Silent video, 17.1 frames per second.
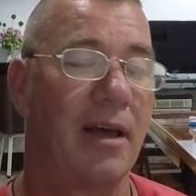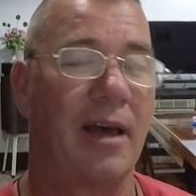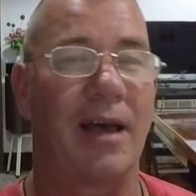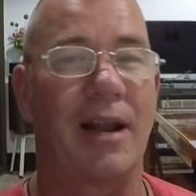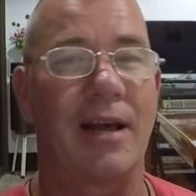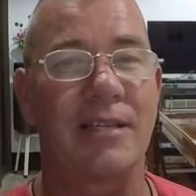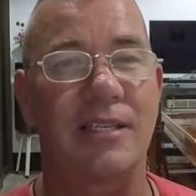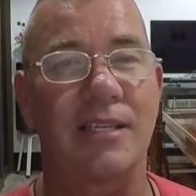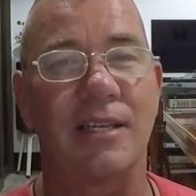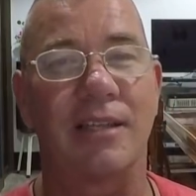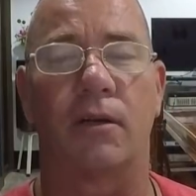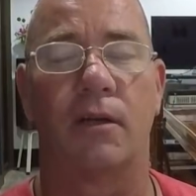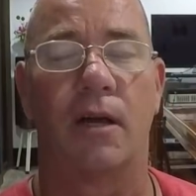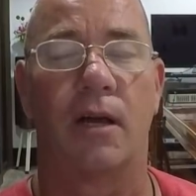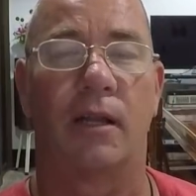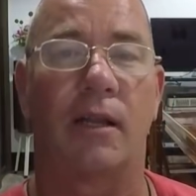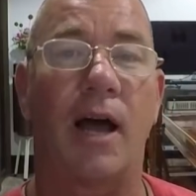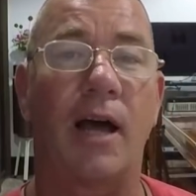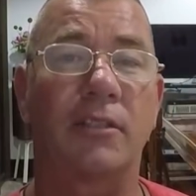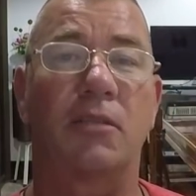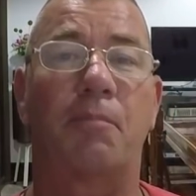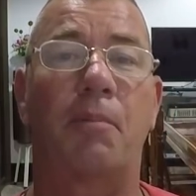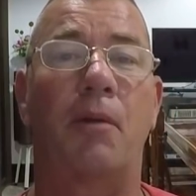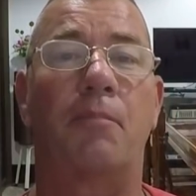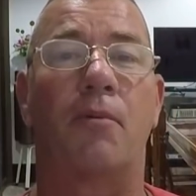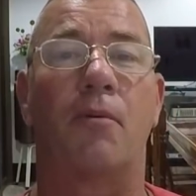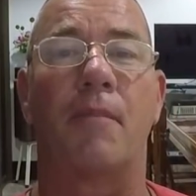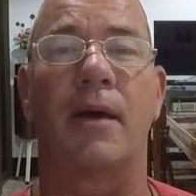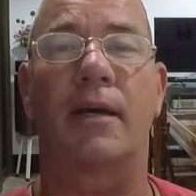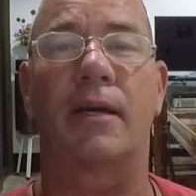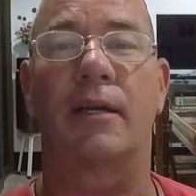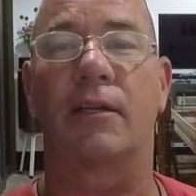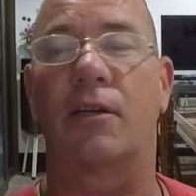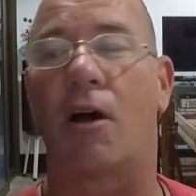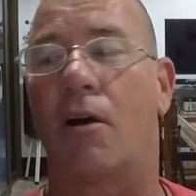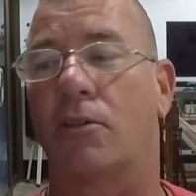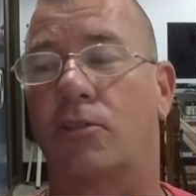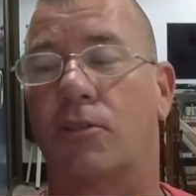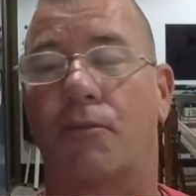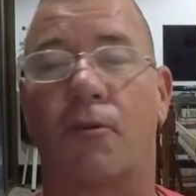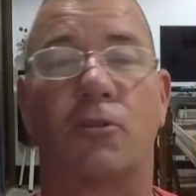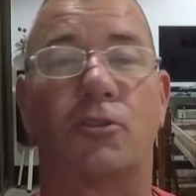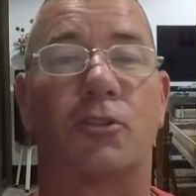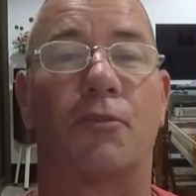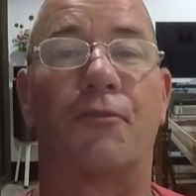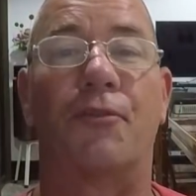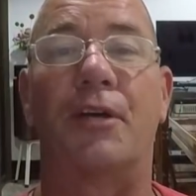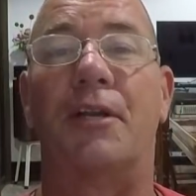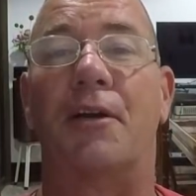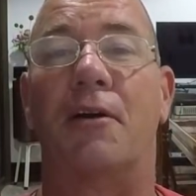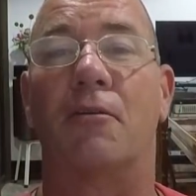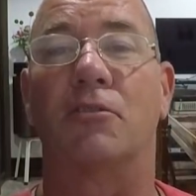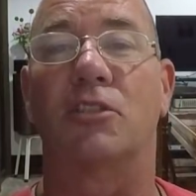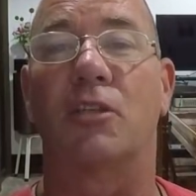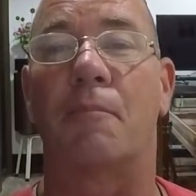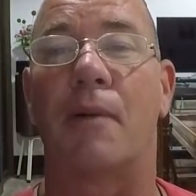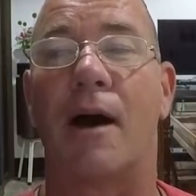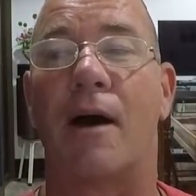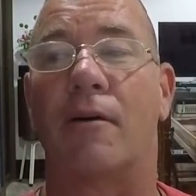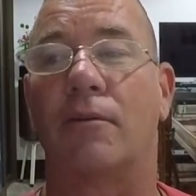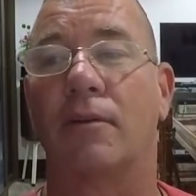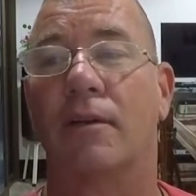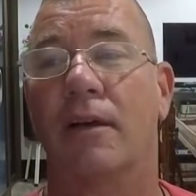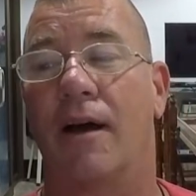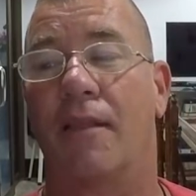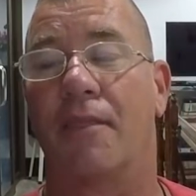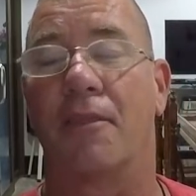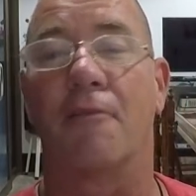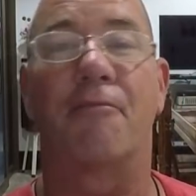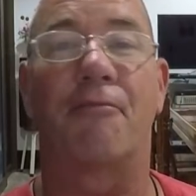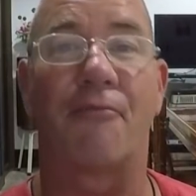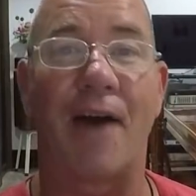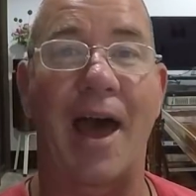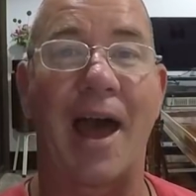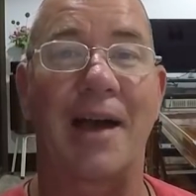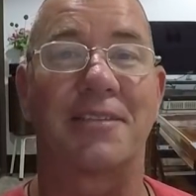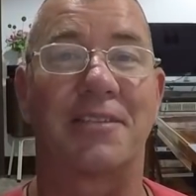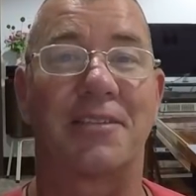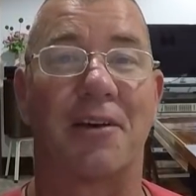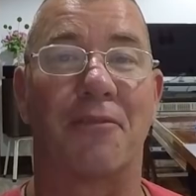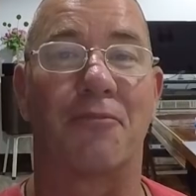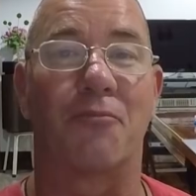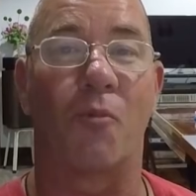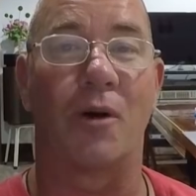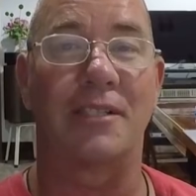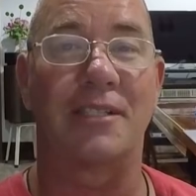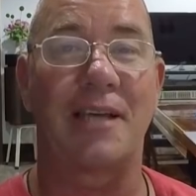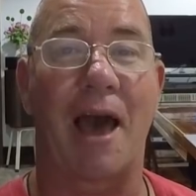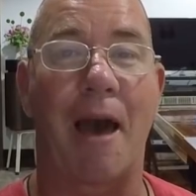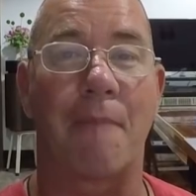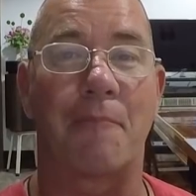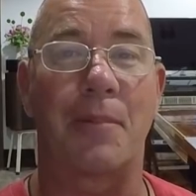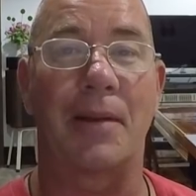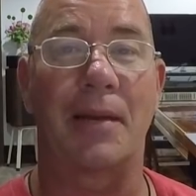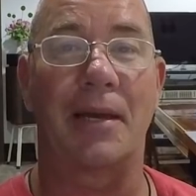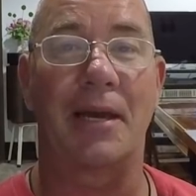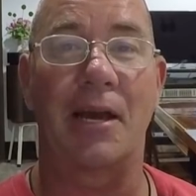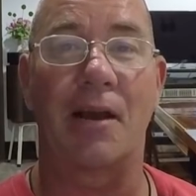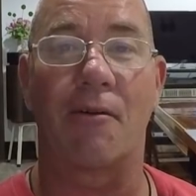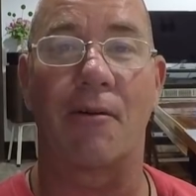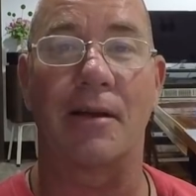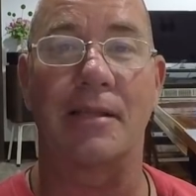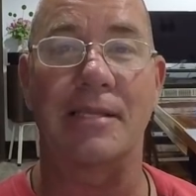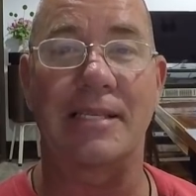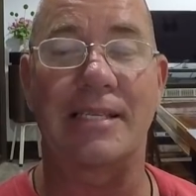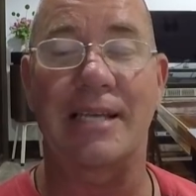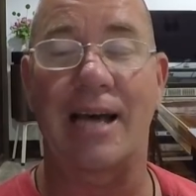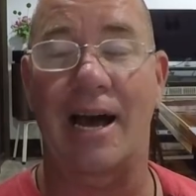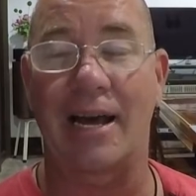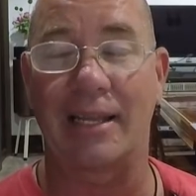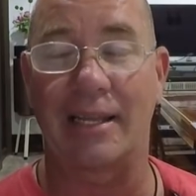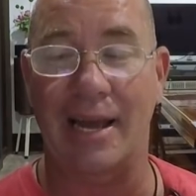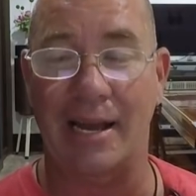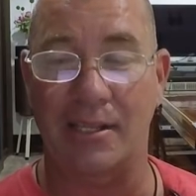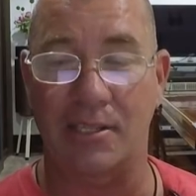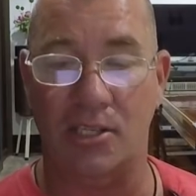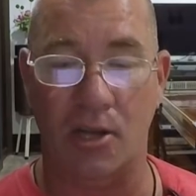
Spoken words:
and I see lots of people making controversial videos about the facts of what's happening here in Thailand.